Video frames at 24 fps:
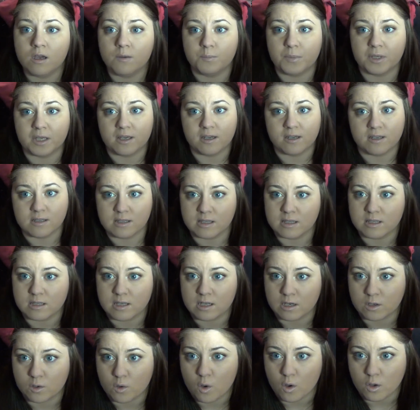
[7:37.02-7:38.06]
because it's
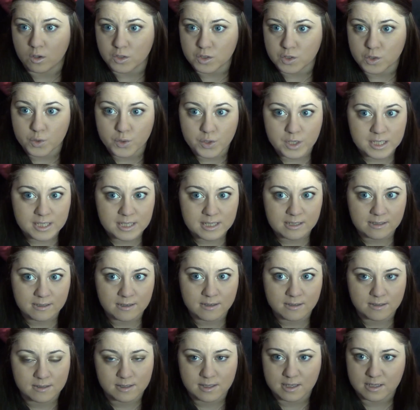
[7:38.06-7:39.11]
going to cause
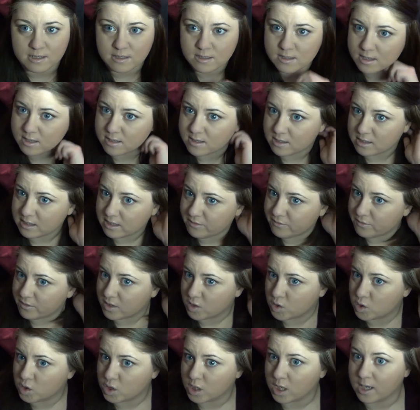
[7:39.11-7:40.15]
greasiness. It does leave
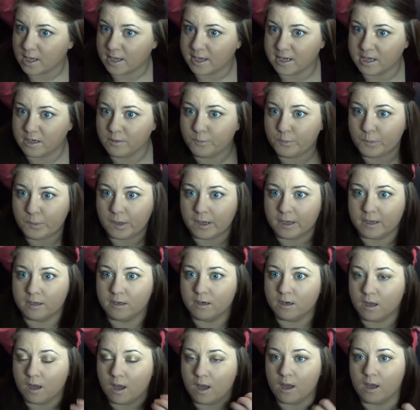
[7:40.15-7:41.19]
a shine, but
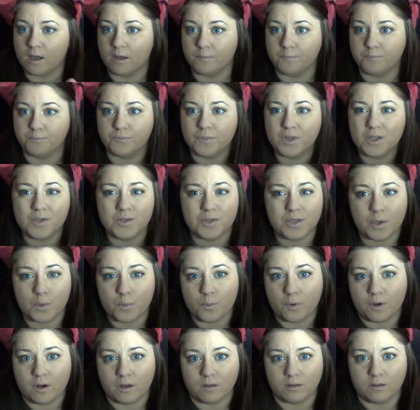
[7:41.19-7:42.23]
you
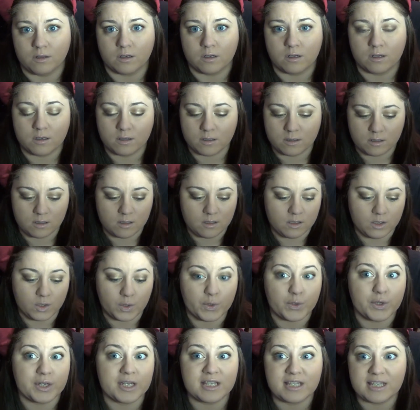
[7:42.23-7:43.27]
don't want to look
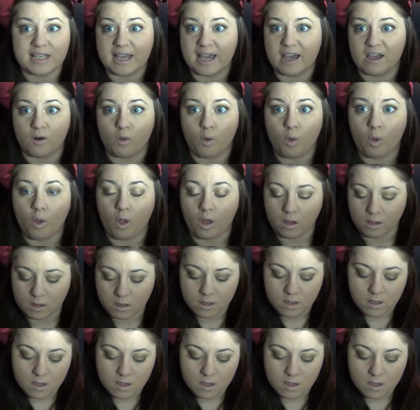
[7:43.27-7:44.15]
greasy at all.